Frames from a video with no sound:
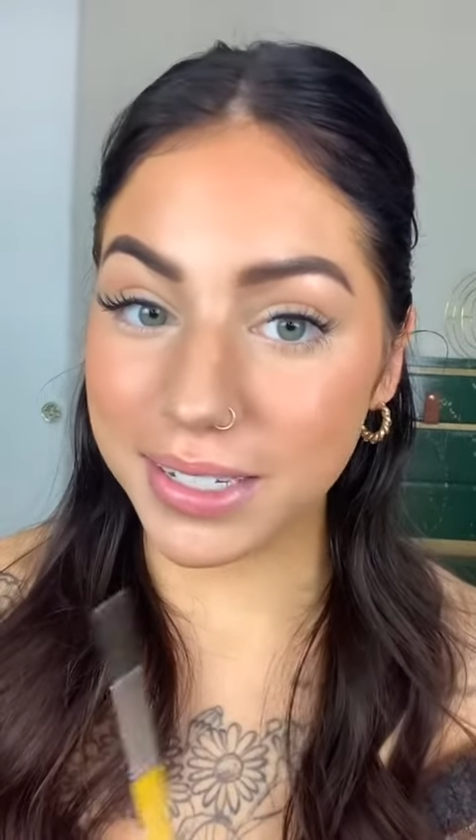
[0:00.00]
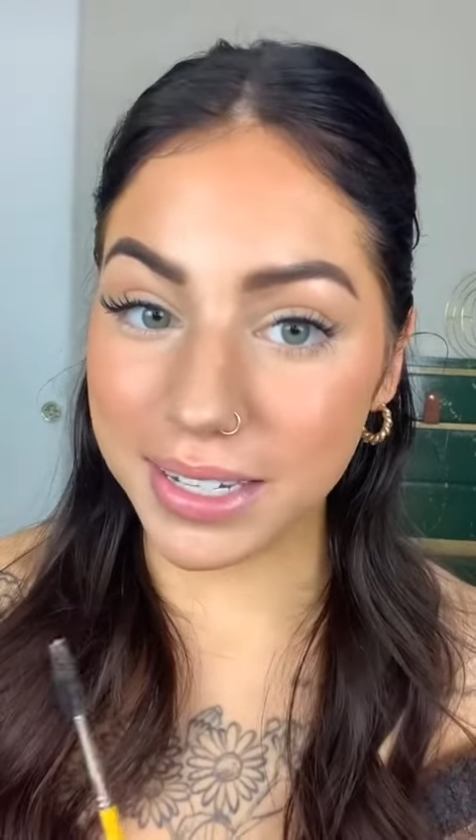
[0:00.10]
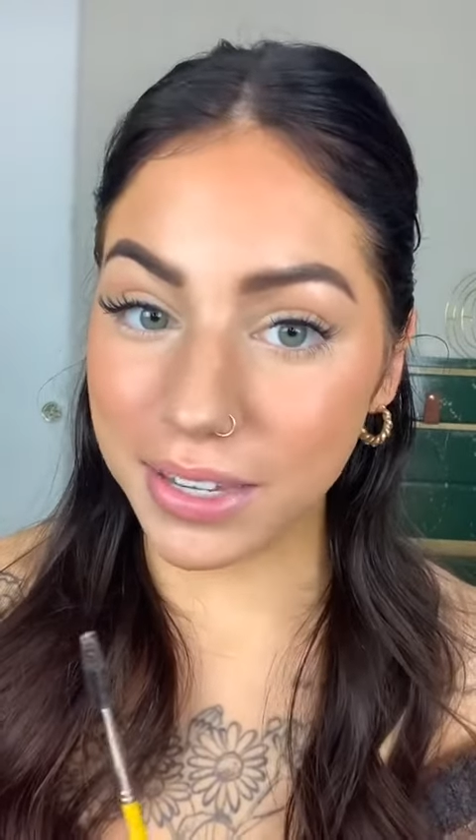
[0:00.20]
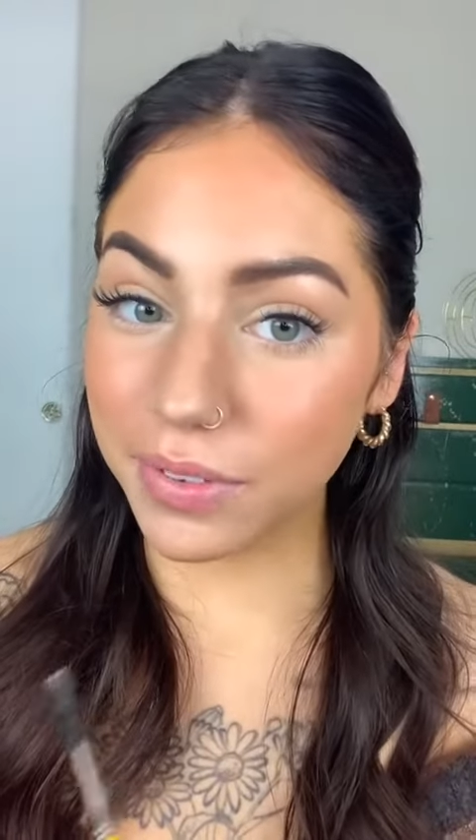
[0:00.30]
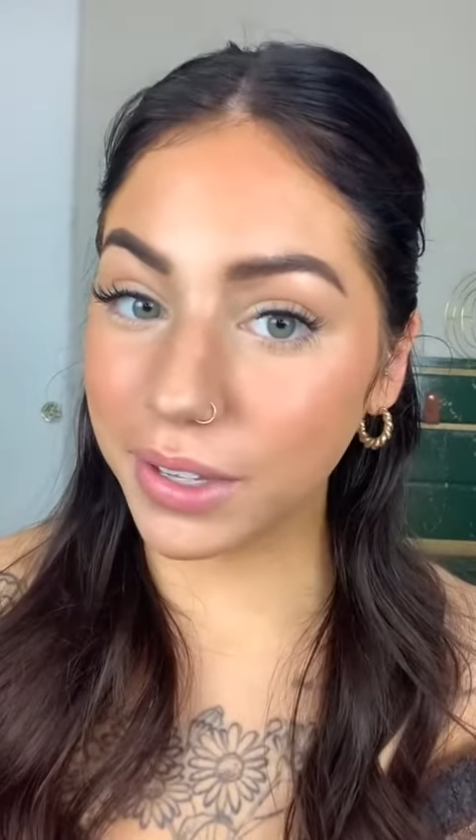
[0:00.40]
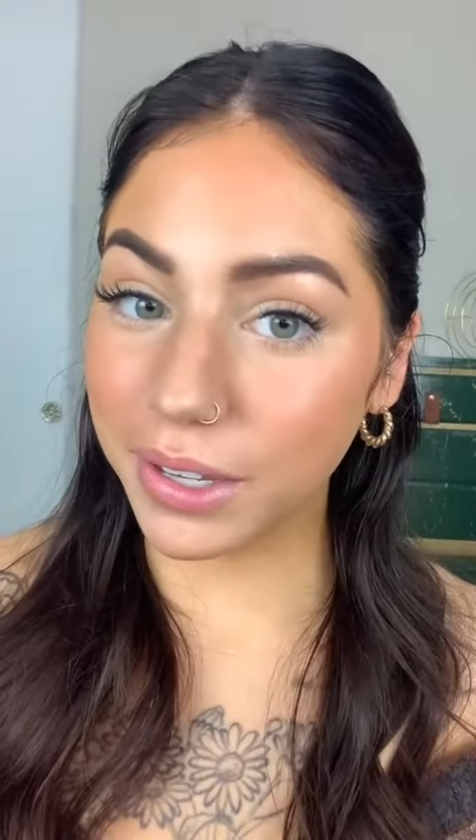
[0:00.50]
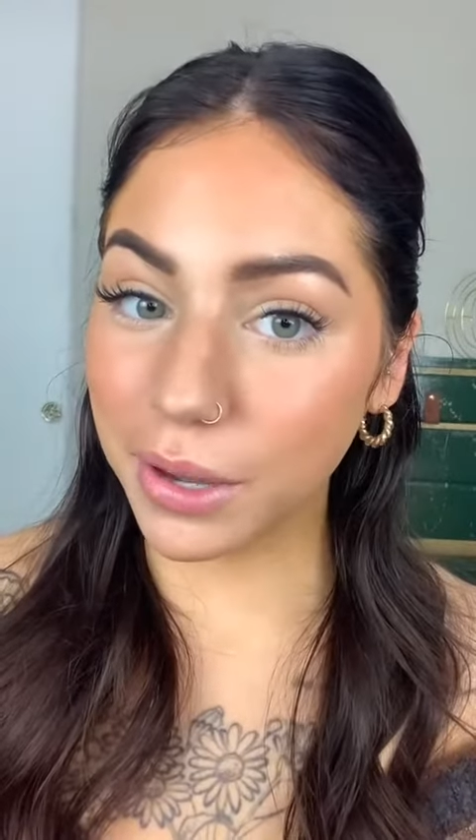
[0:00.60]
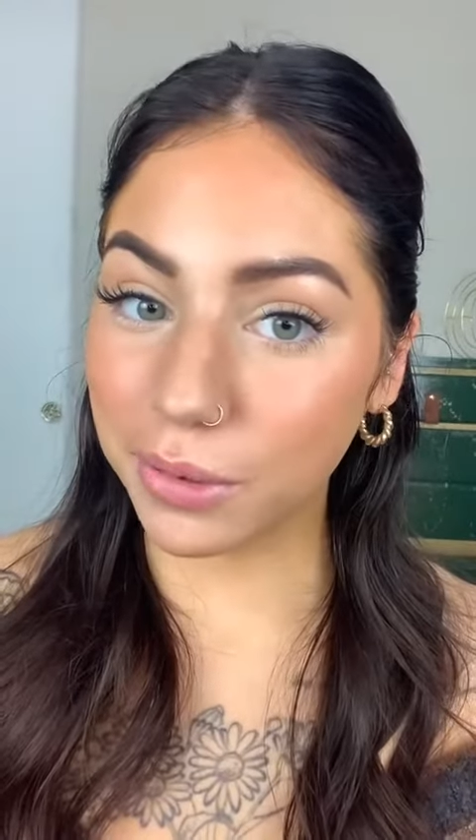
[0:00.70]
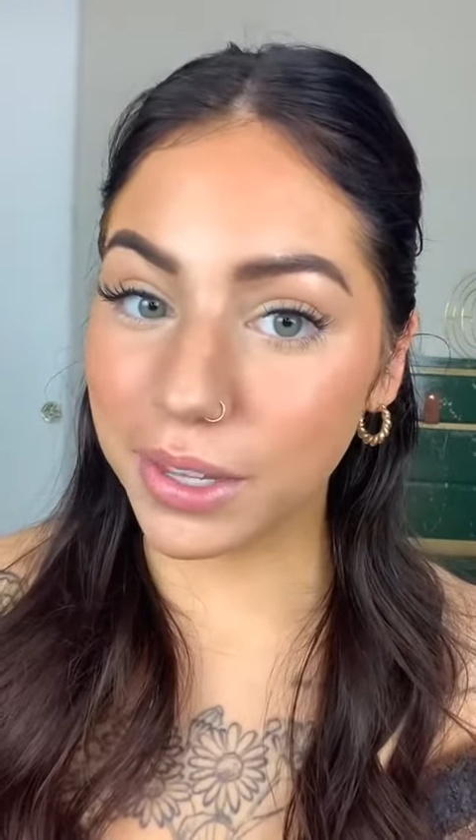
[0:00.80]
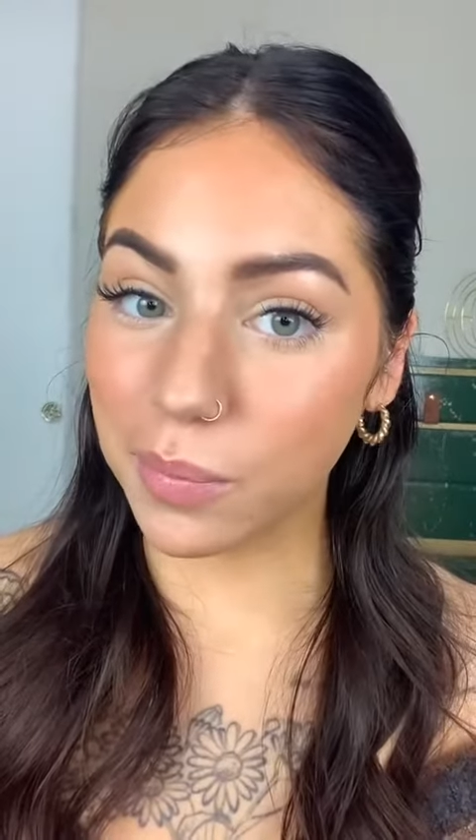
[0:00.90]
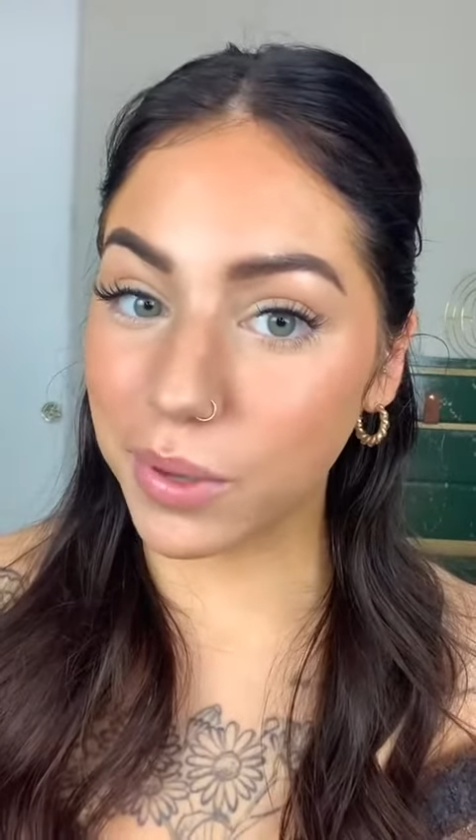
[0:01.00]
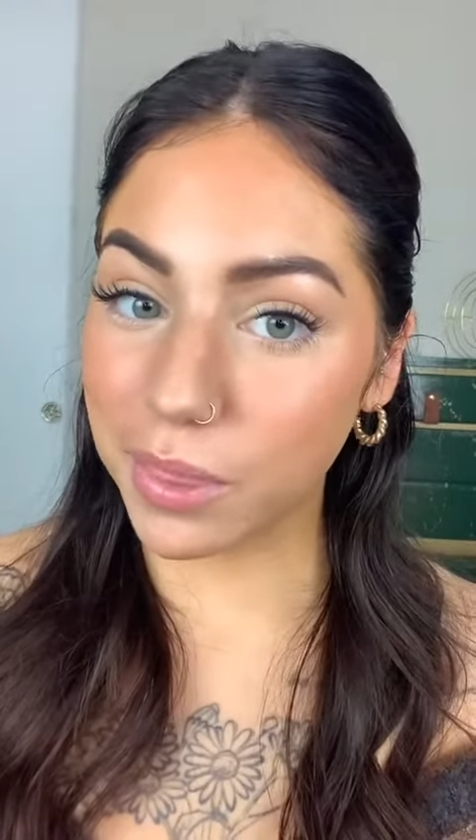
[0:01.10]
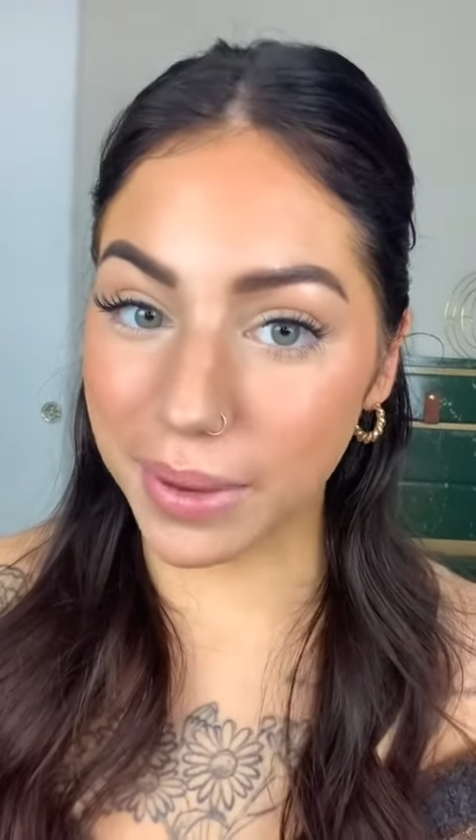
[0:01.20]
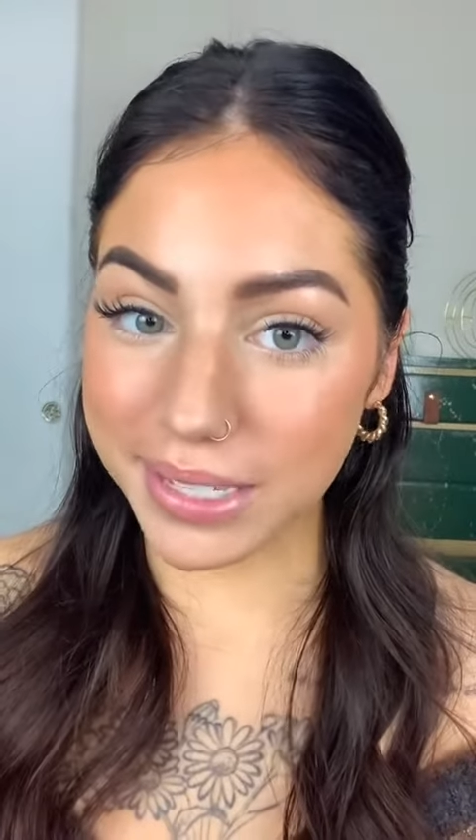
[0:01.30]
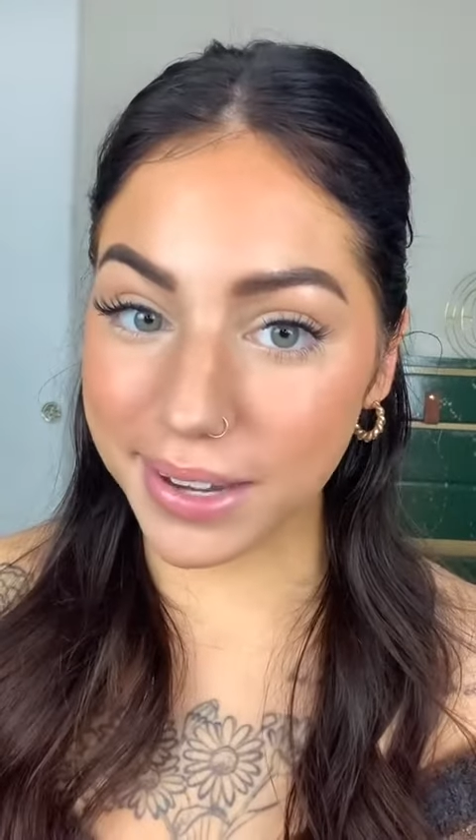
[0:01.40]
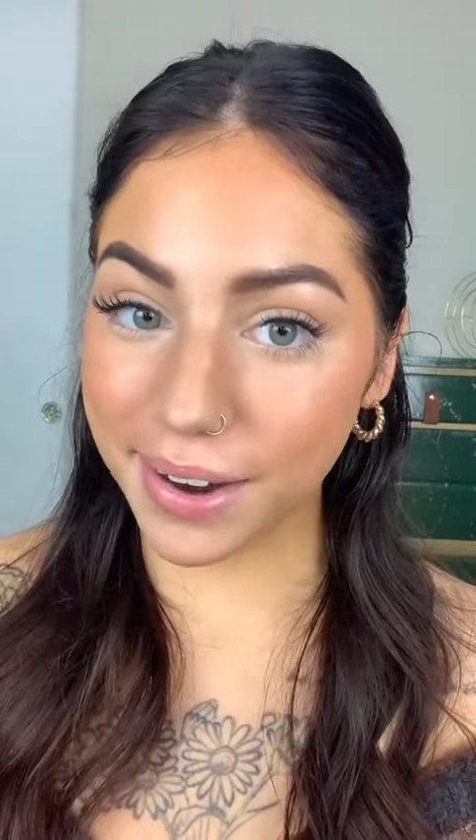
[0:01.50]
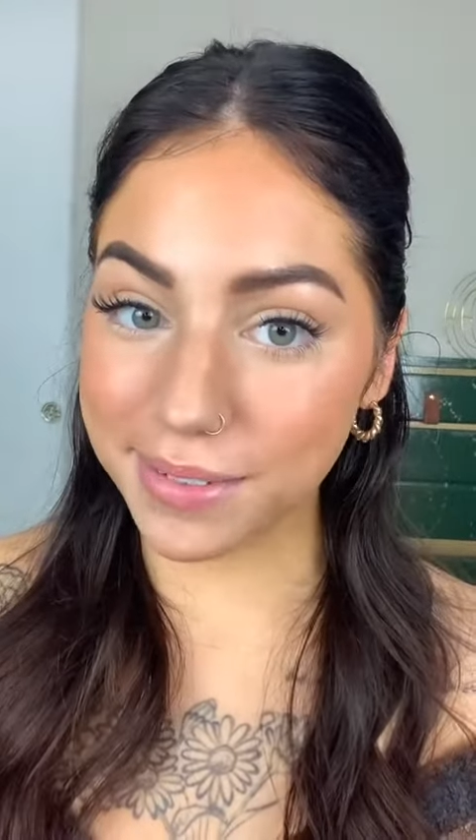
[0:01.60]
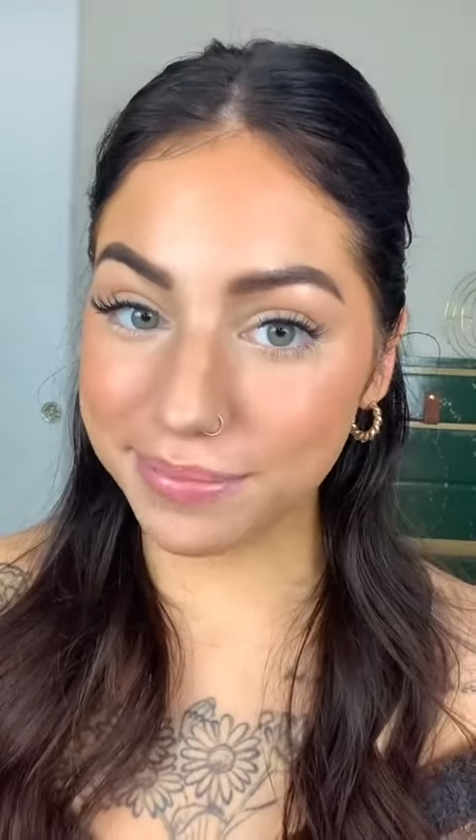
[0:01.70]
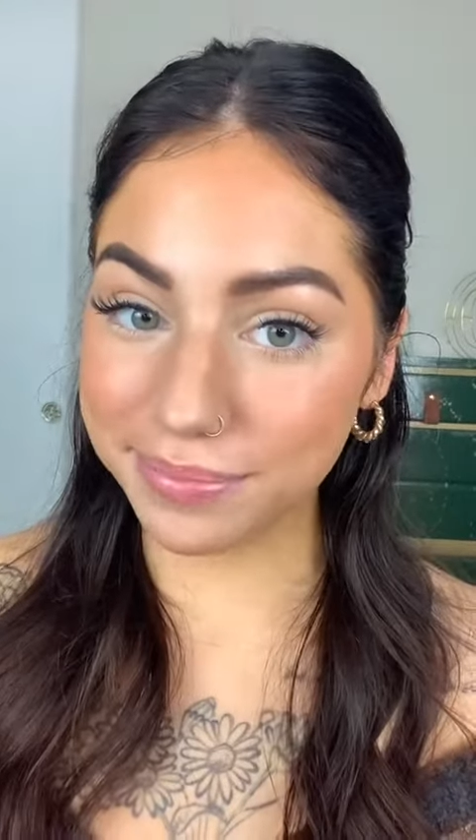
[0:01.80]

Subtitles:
to evenly coat them with the mascara.